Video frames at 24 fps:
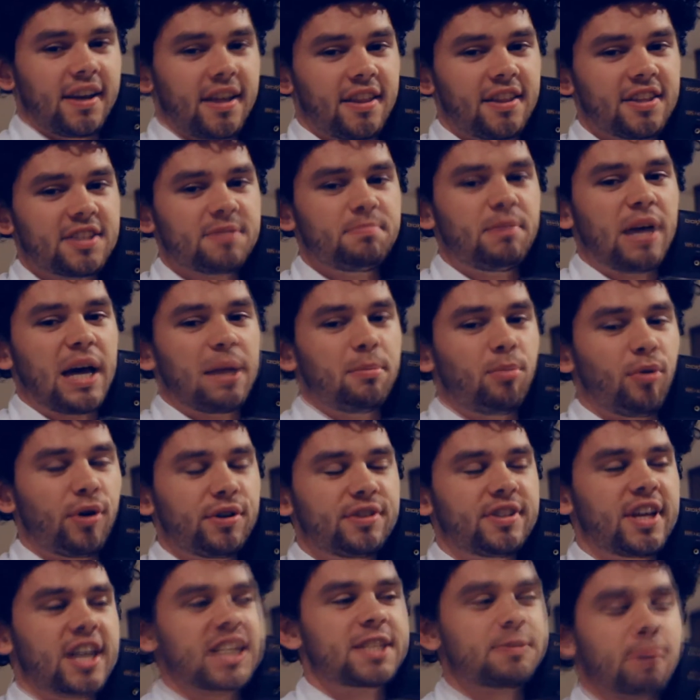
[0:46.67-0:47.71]
Now this bad
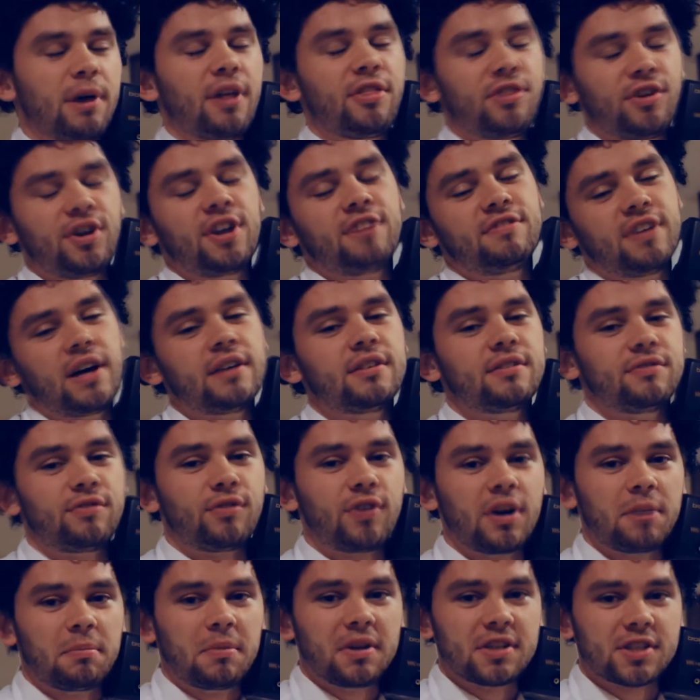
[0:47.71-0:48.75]
boy takes about 35 to
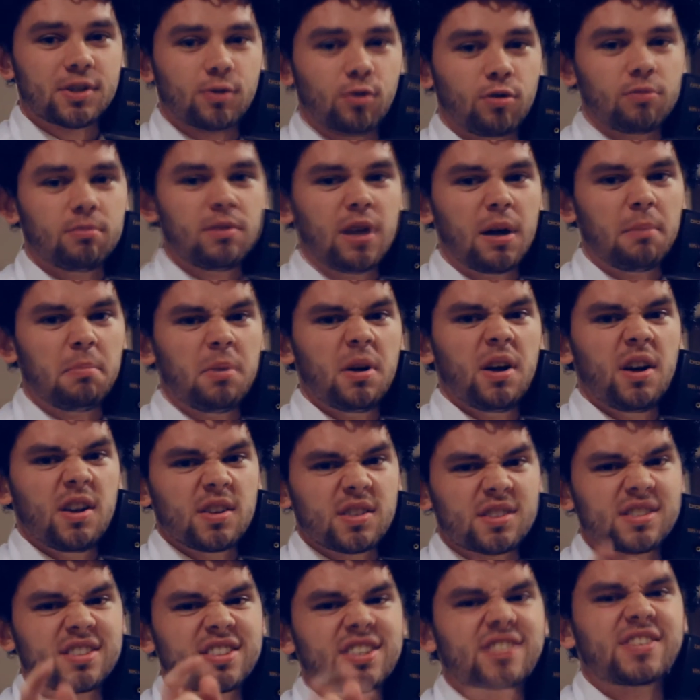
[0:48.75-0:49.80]
40 minutes to warm up,
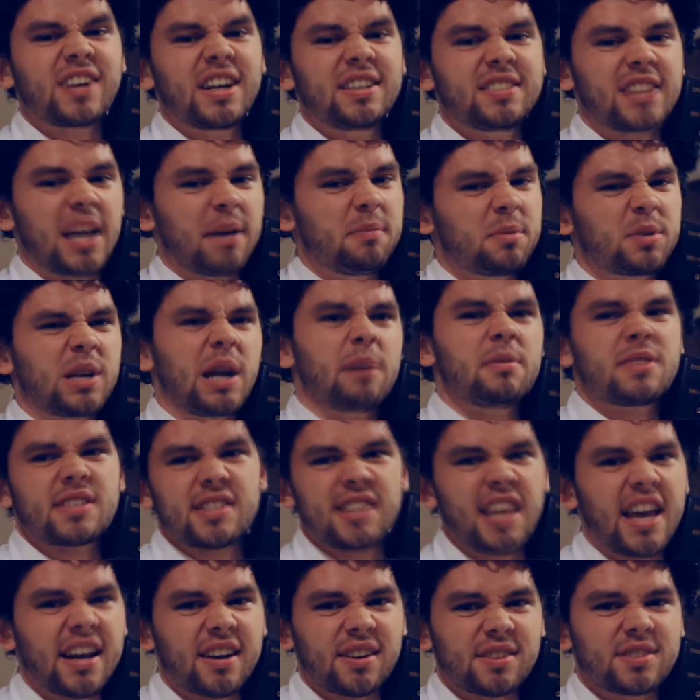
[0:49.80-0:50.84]
so this is a great time to grab a
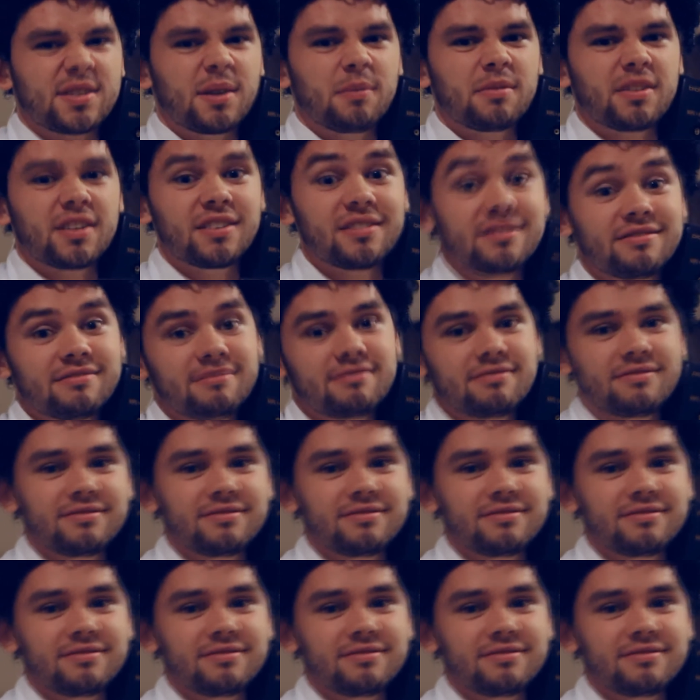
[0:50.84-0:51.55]
snack or something.